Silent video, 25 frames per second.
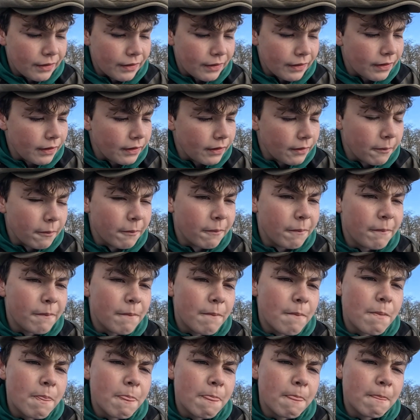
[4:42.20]

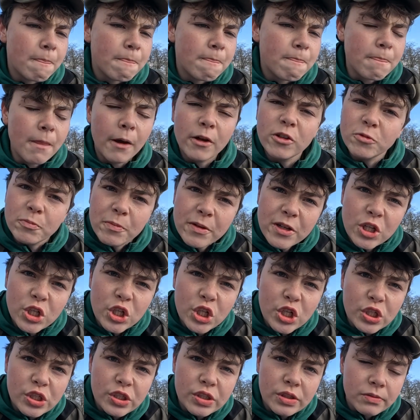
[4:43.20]
No
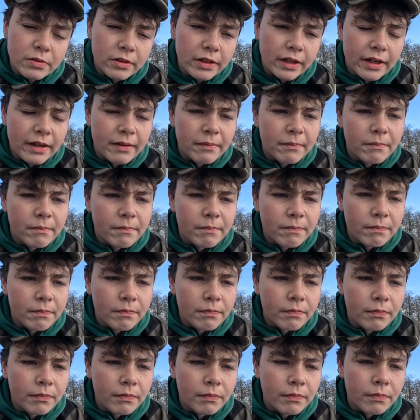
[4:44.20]
species yet.
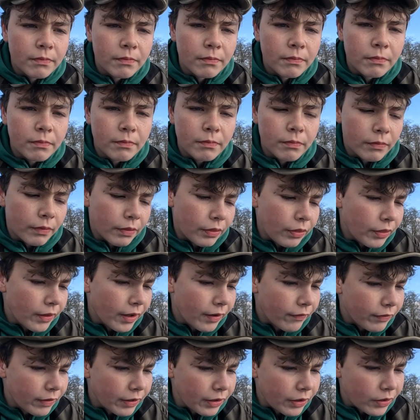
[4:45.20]

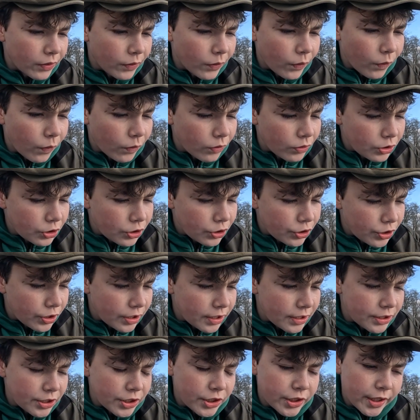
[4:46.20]
Nothing caught
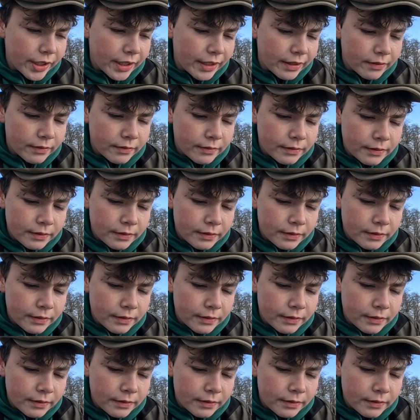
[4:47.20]
just yet.